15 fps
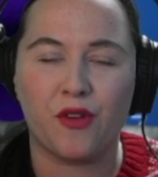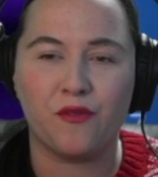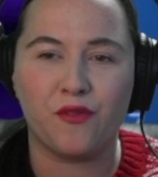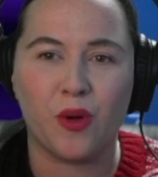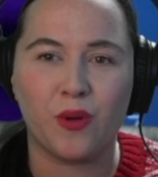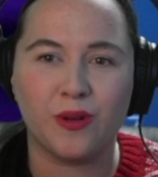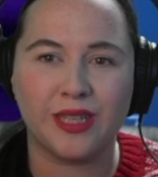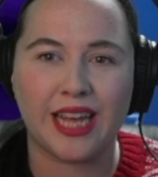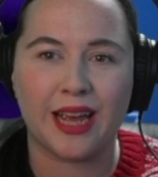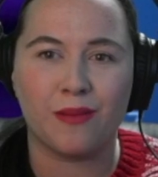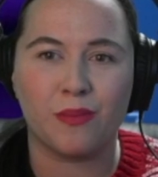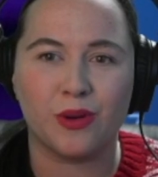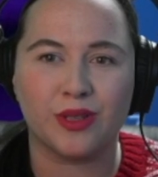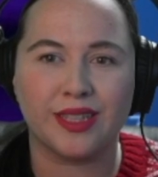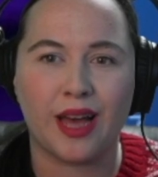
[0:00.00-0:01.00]
different vocal
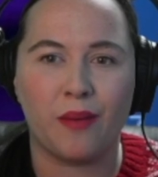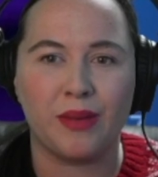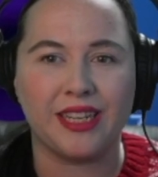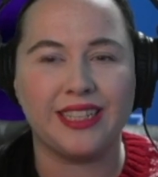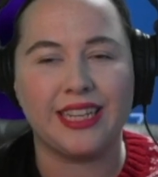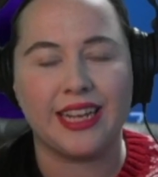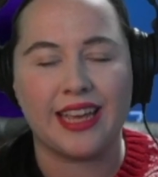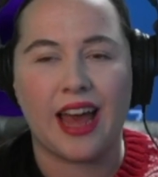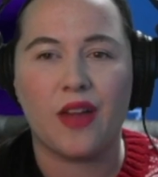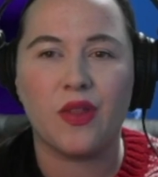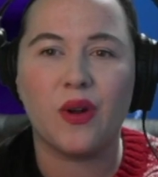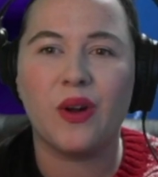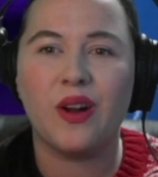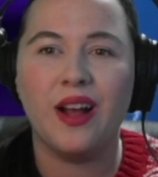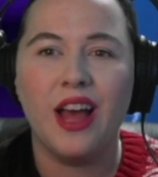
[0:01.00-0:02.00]
timbres coming
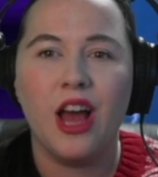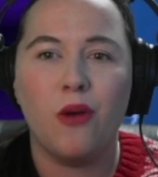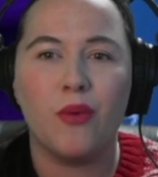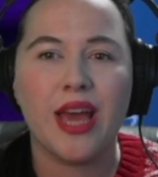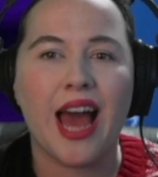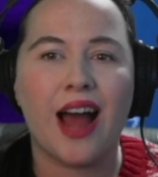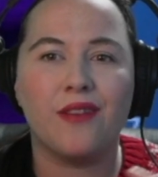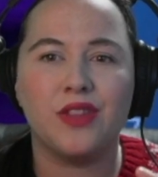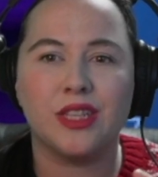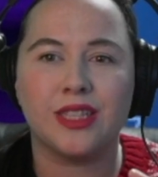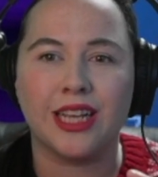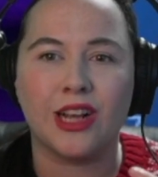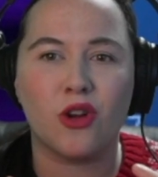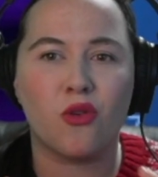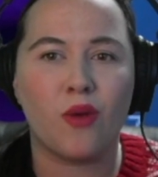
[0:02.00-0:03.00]
together, we have
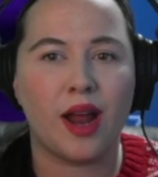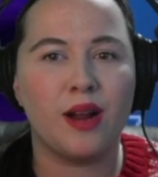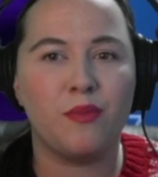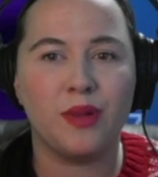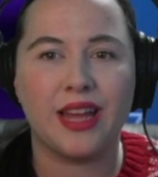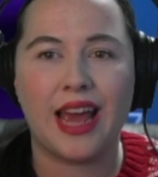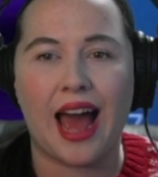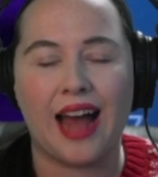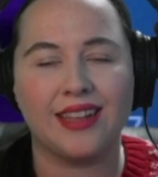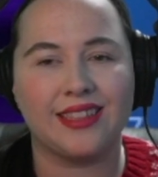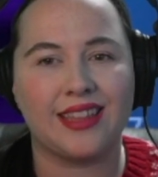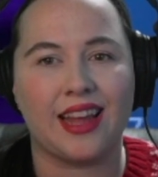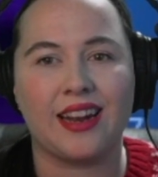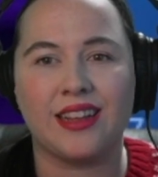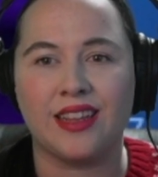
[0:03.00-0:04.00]
this incredibly
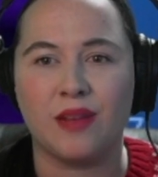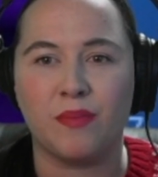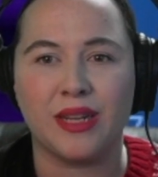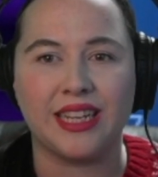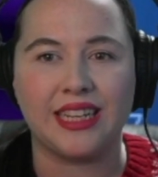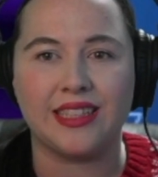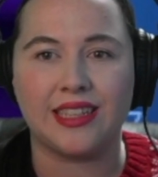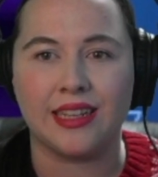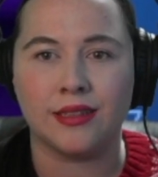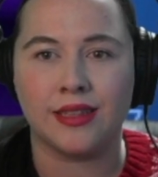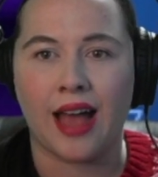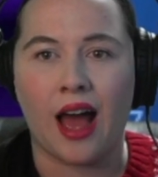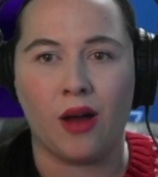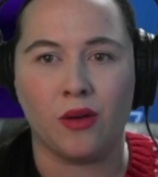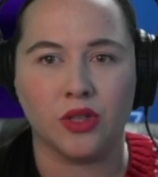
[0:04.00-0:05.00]
aesthetically pleasing
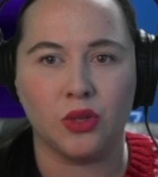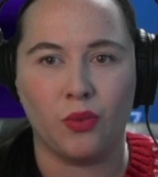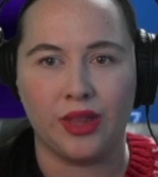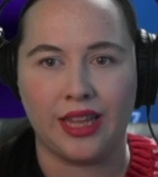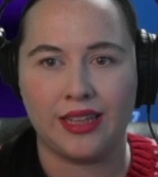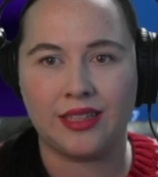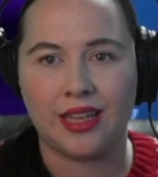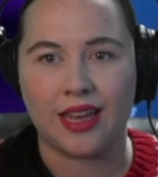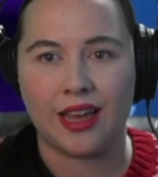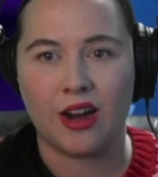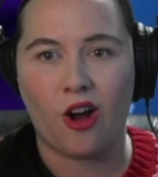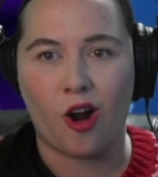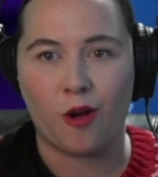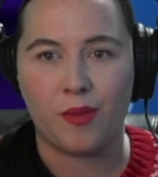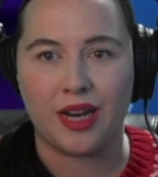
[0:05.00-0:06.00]
sound when they sing in
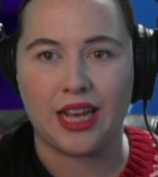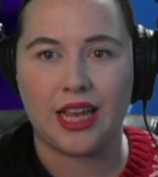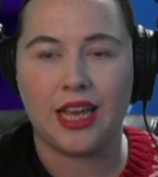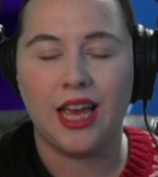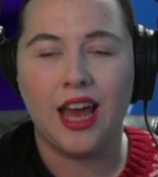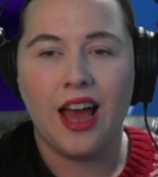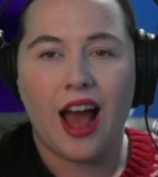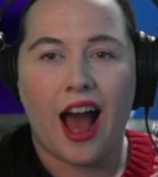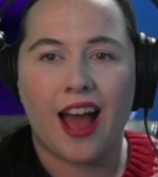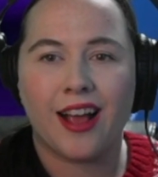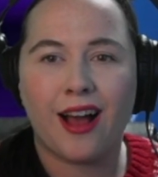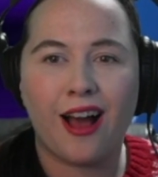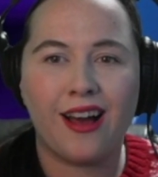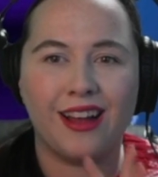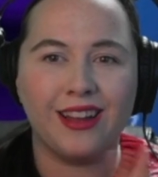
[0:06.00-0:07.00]
harmony. I
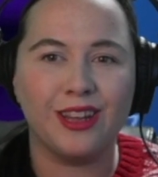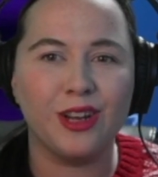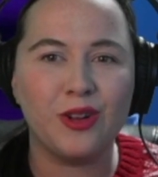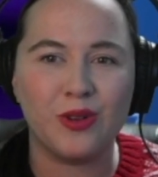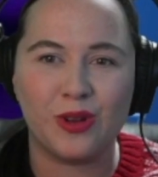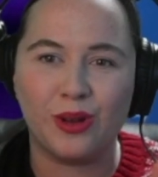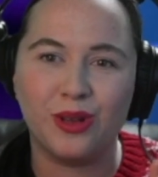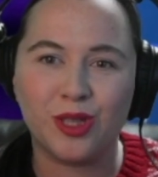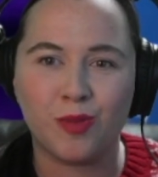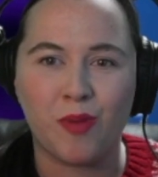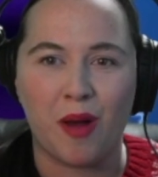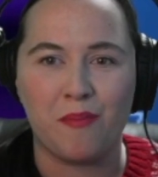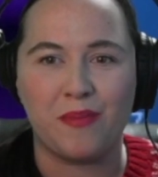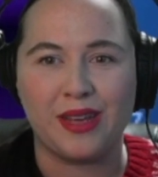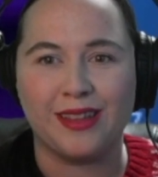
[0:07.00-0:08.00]
got a little
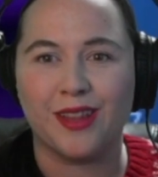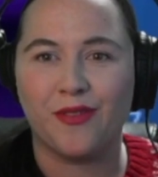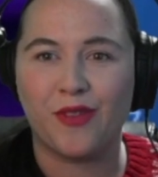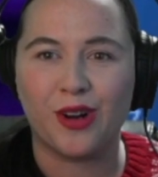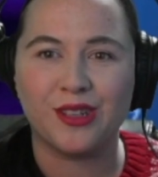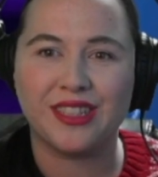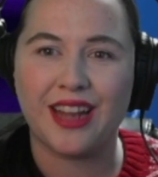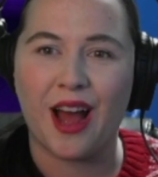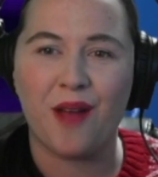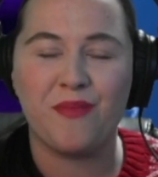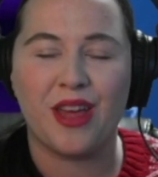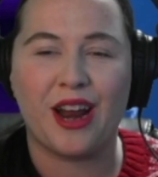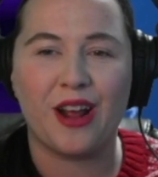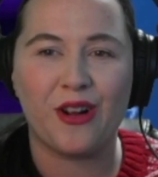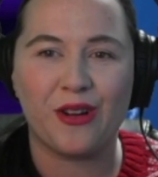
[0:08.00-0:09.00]
goosebumpy the first
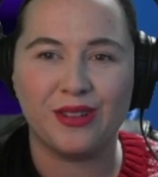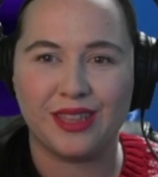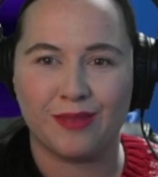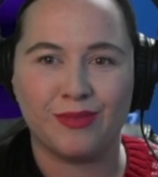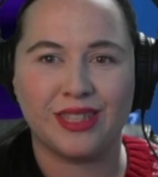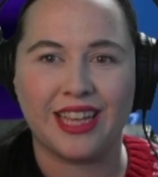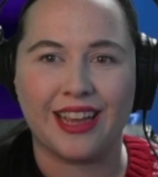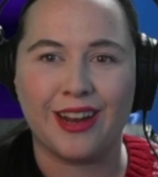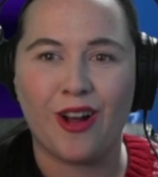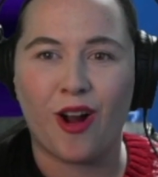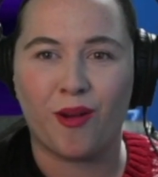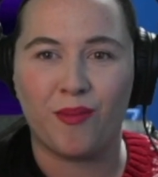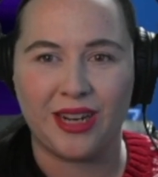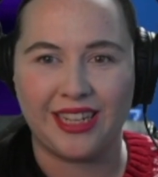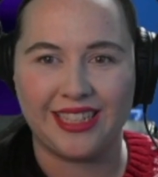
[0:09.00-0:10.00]
time that I heard them sing in
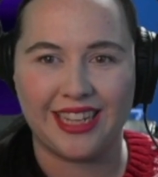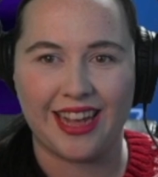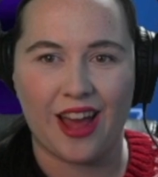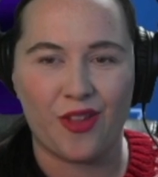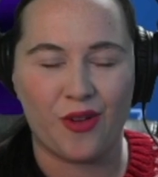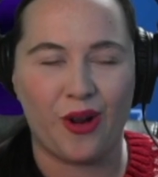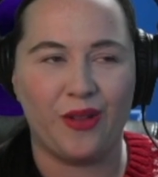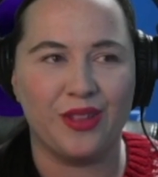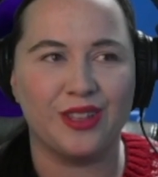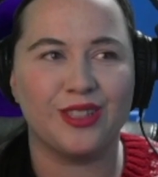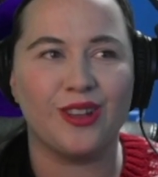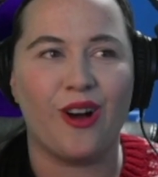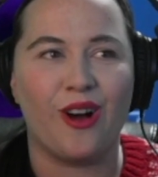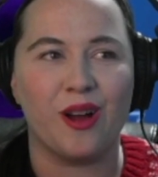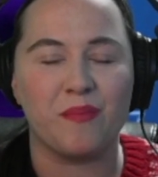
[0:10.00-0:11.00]
harmony together on
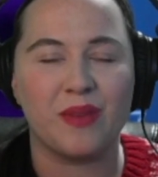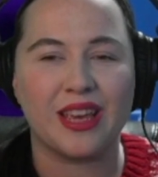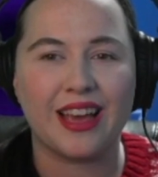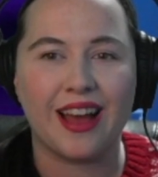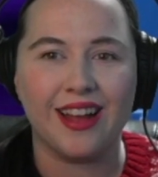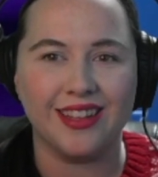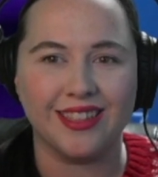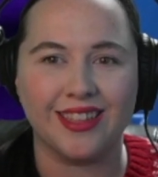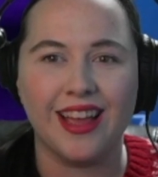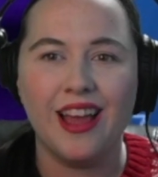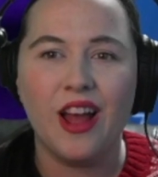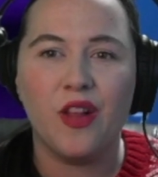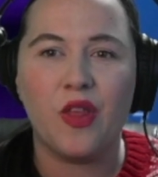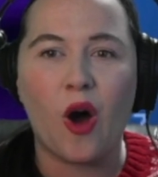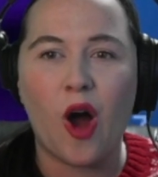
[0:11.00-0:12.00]
this song because
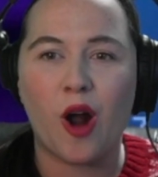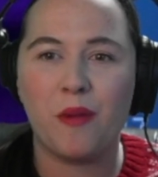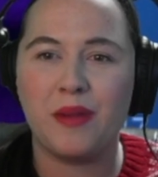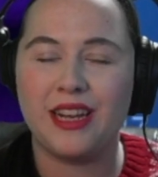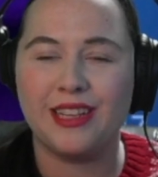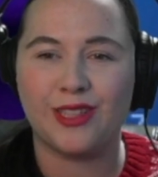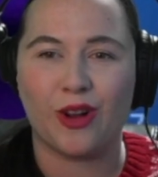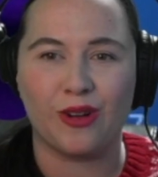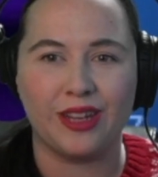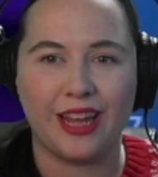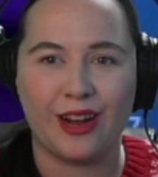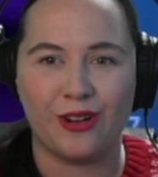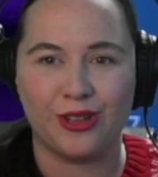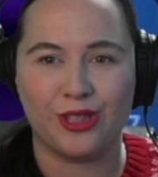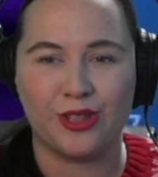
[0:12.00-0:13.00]
the harmonies are
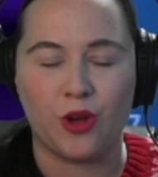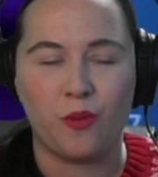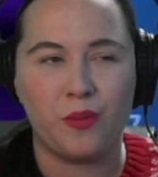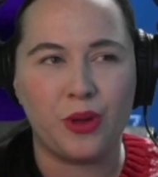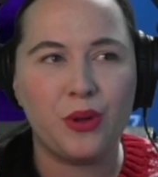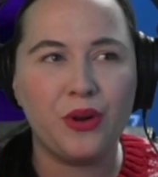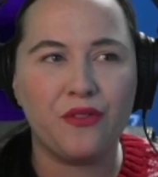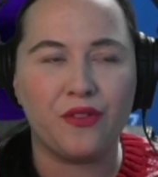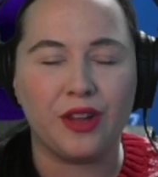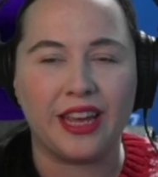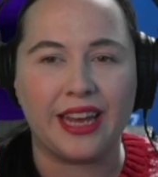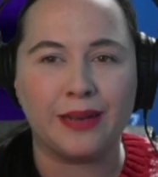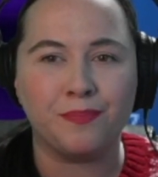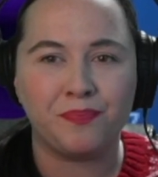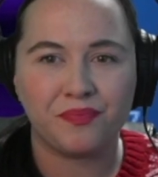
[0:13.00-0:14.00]
layered so
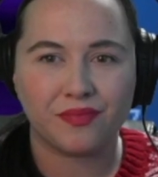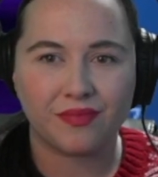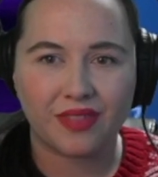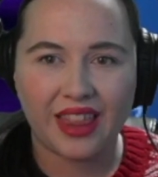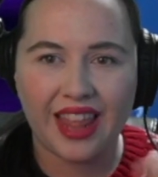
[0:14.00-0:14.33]
beautifully